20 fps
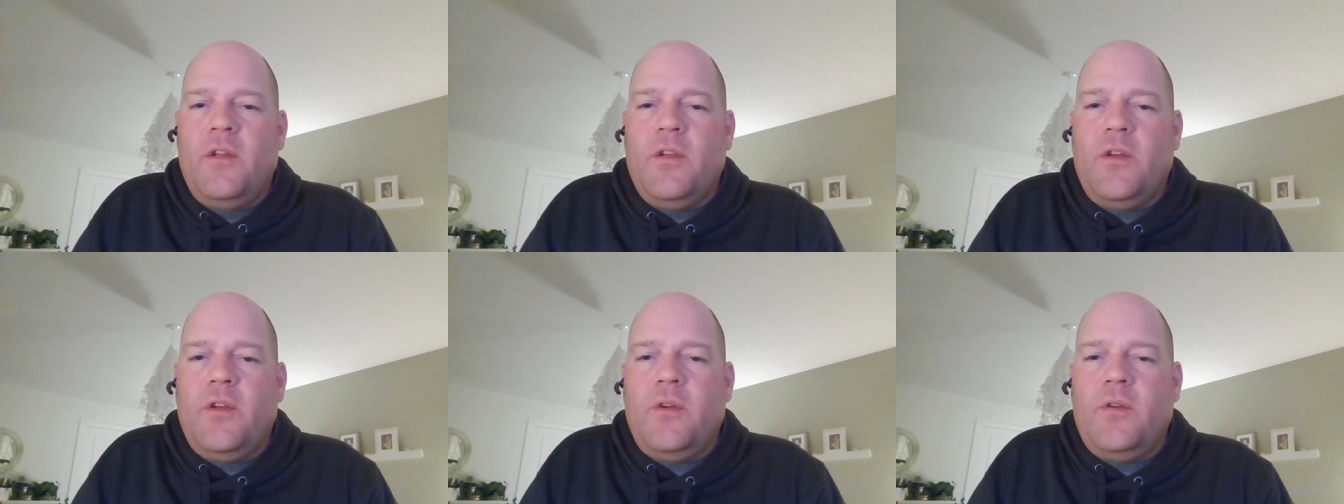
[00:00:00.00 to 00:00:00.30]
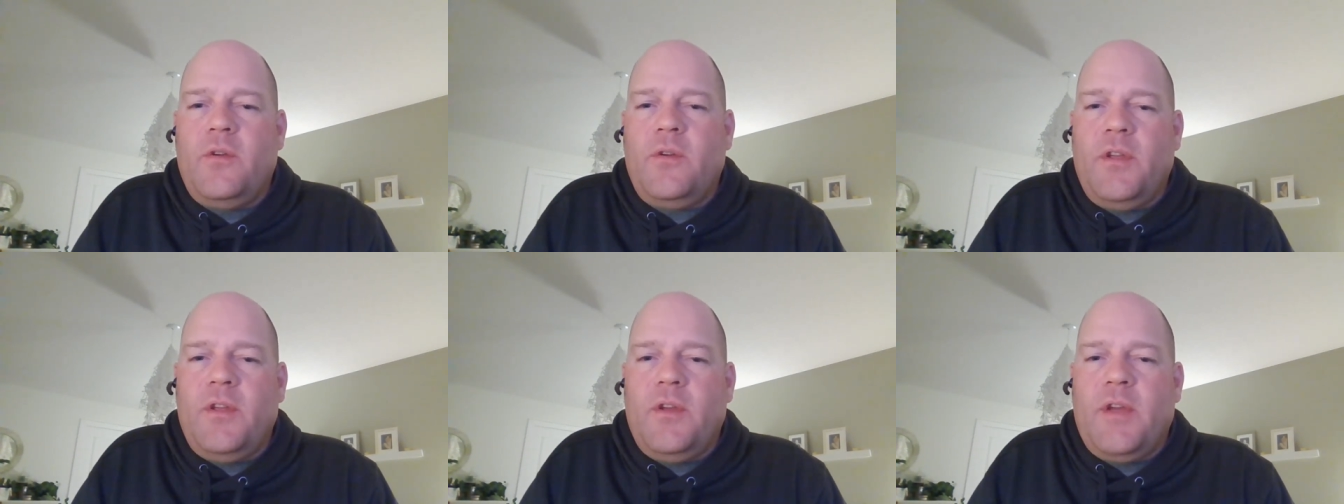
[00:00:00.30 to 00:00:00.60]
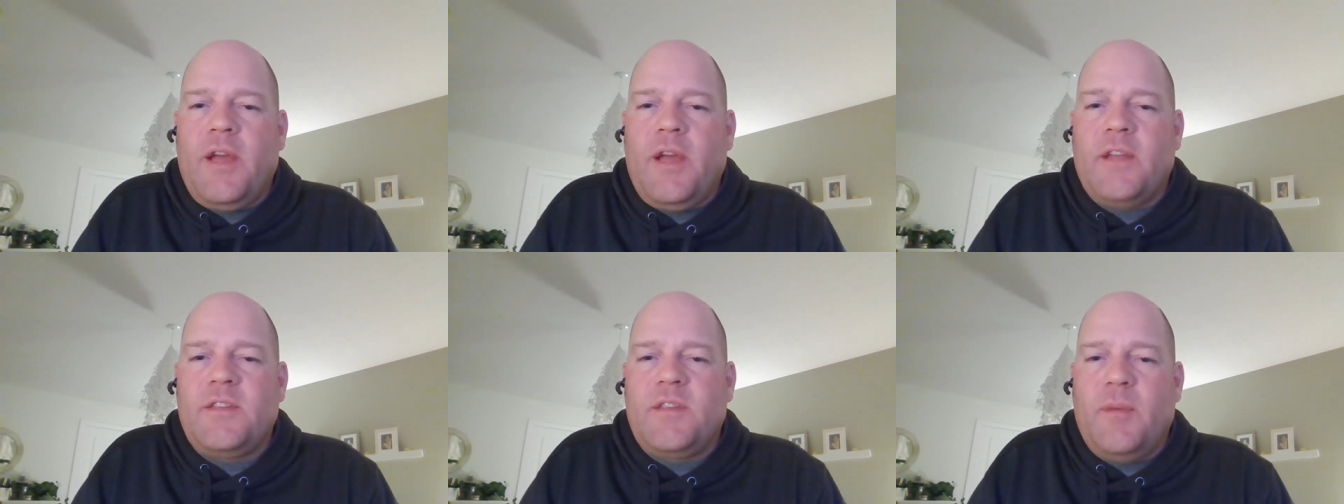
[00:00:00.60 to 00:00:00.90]
you
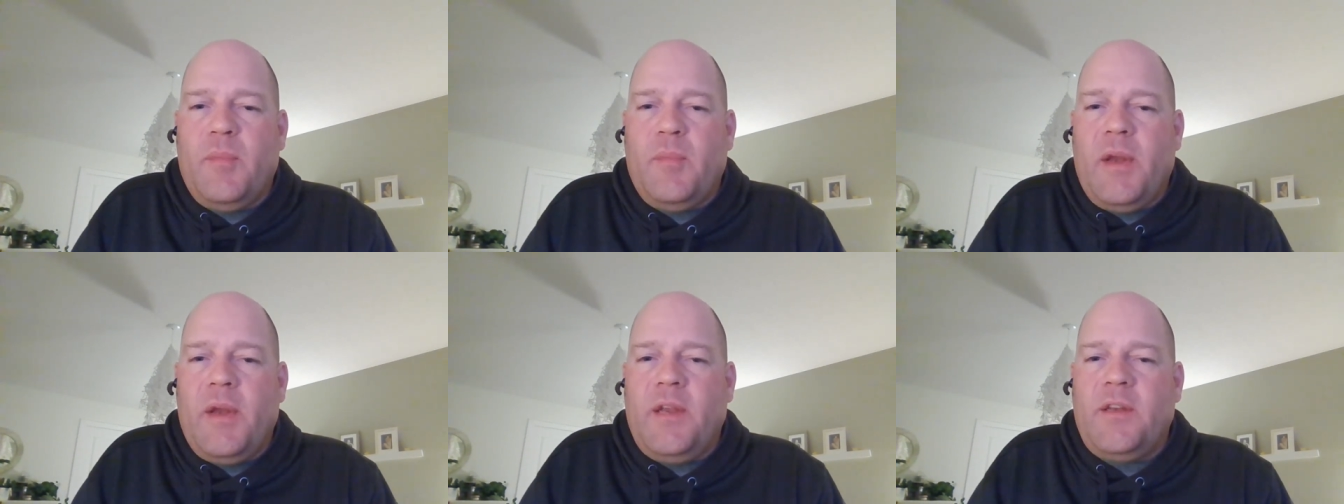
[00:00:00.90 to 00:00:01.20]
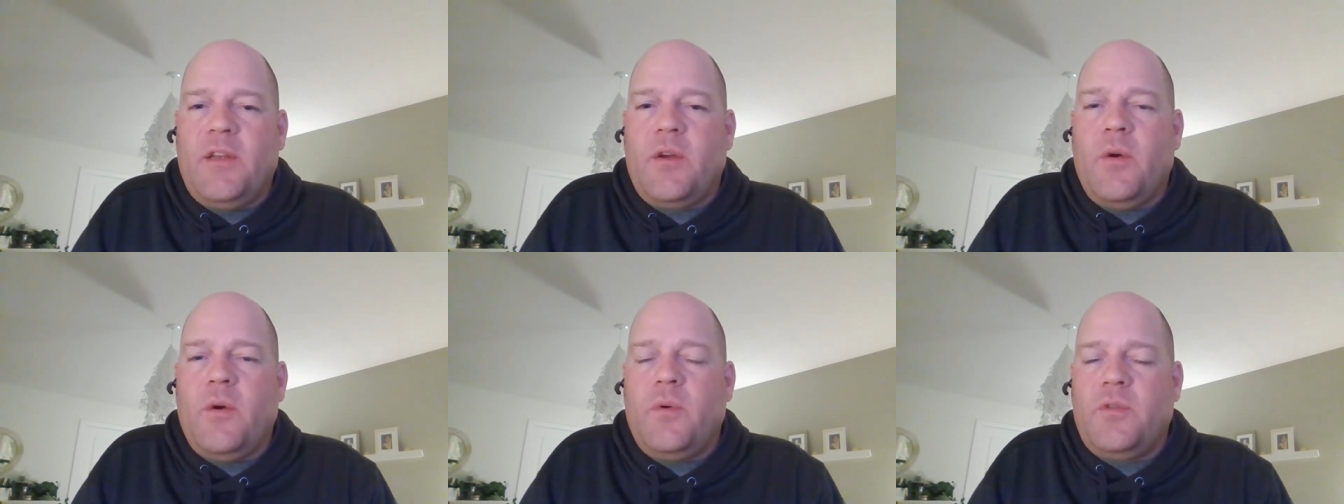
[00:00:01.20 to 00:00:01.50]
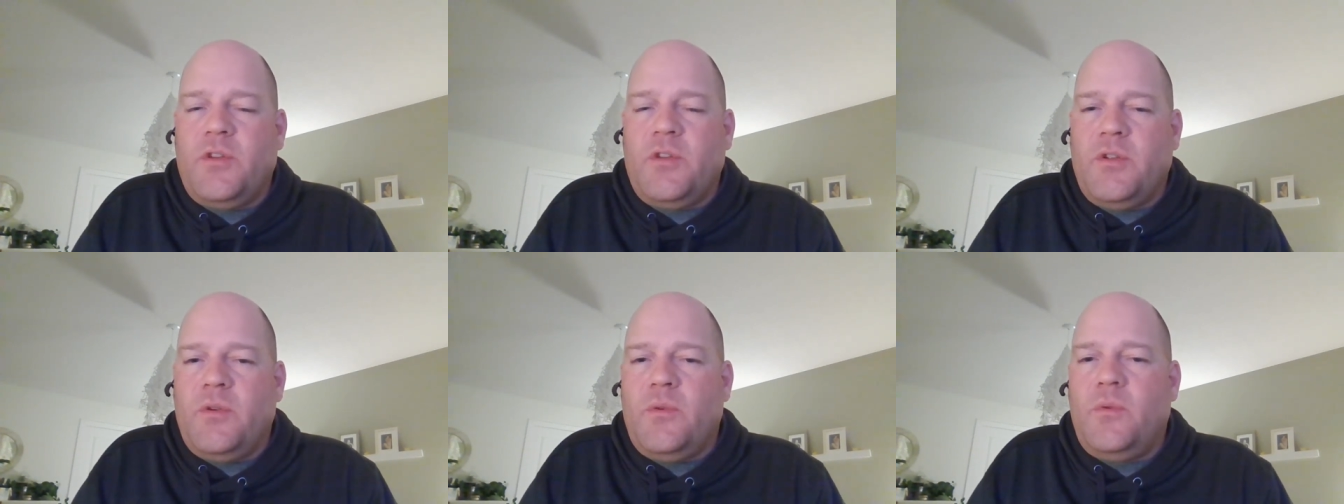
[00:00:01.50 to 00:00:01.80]
get somebody to go
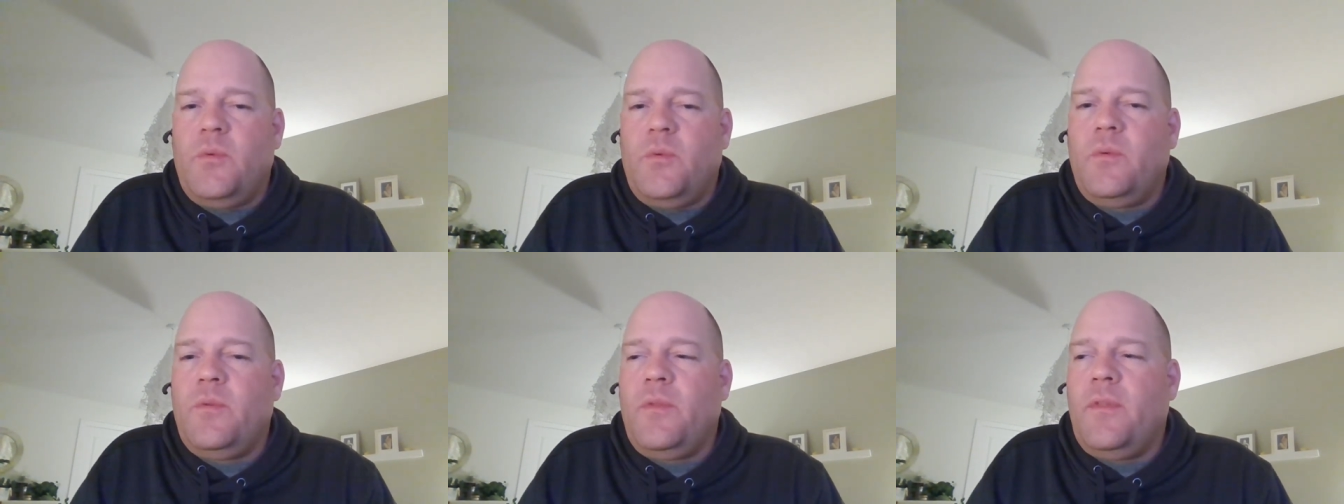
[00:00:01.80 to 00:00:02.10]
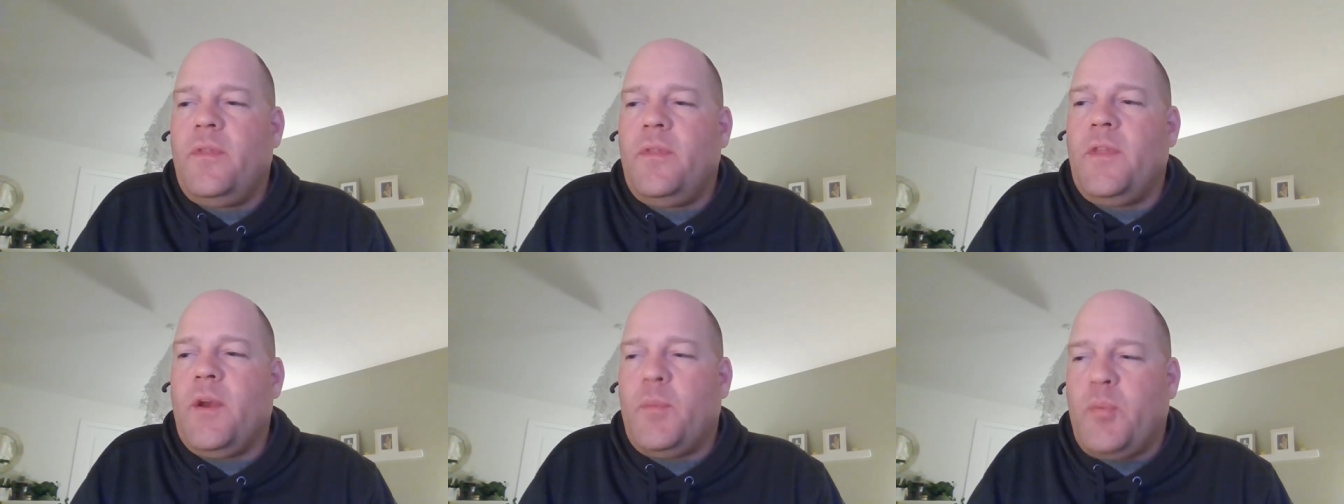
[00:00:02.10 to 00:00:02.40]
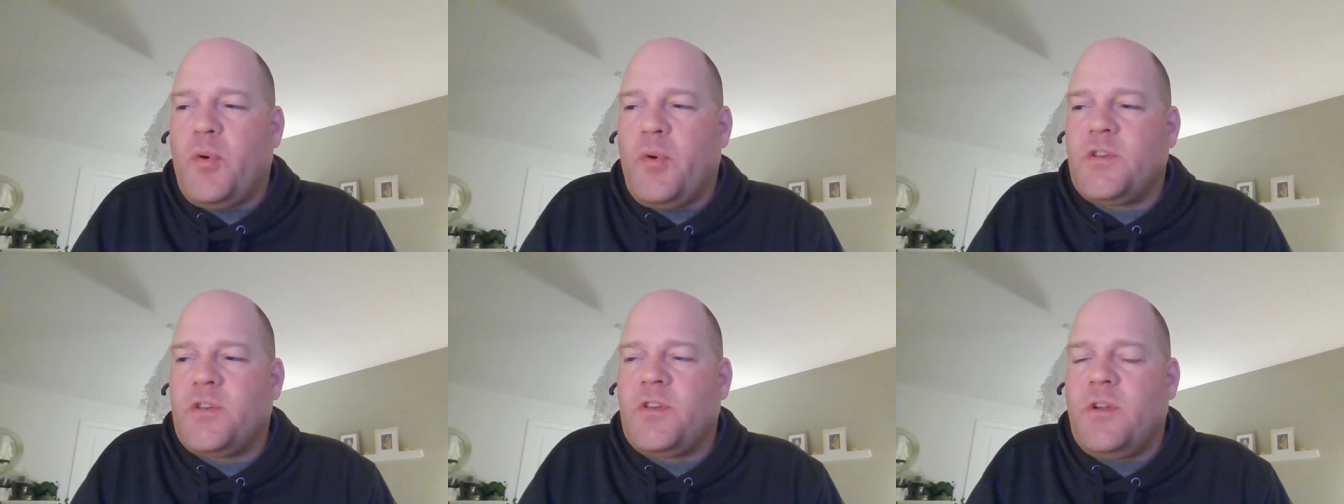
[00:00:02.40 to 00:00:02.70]
do their
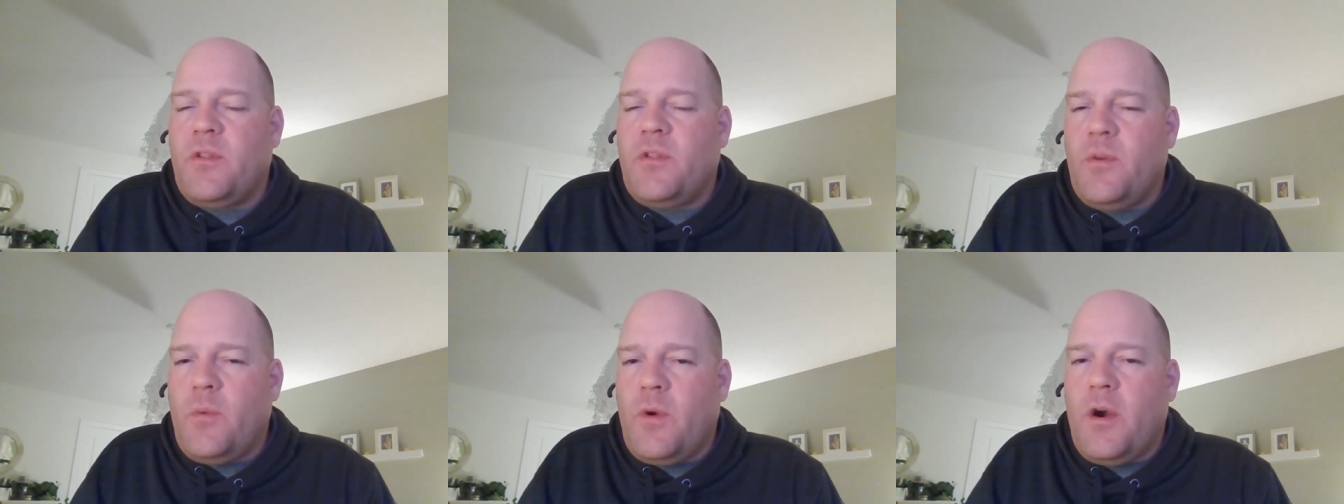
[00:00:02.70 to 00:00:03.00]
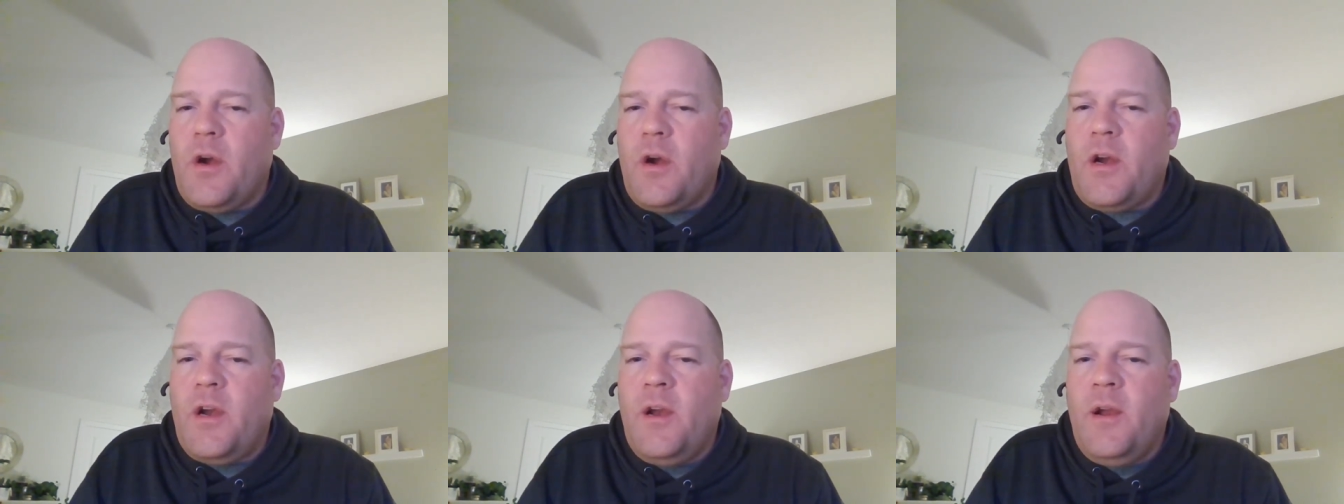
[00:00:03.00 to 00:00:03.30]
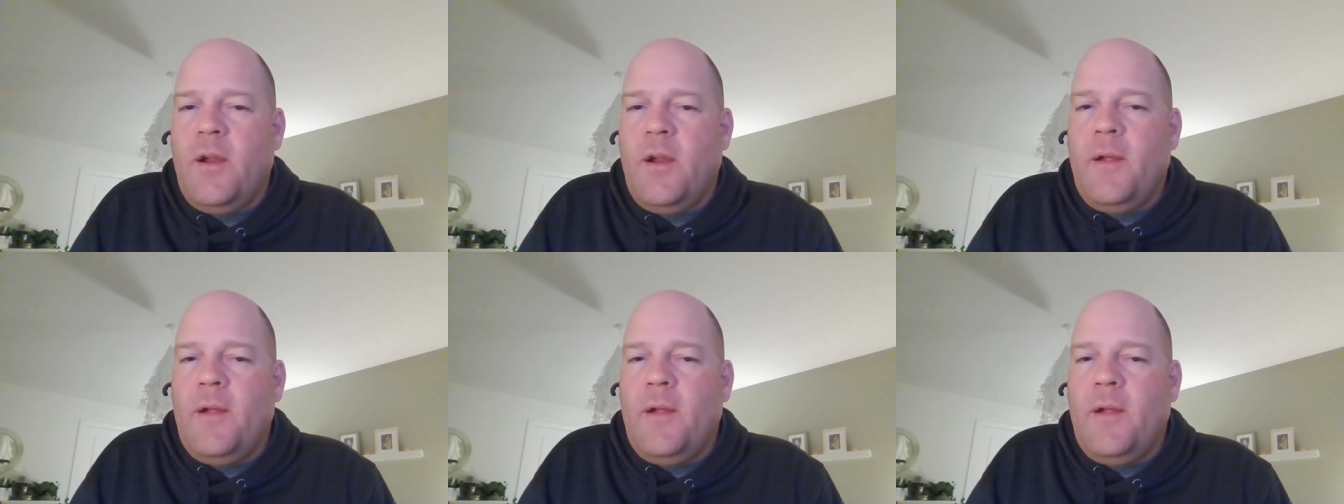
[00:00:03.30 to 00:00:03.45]
portion of the work.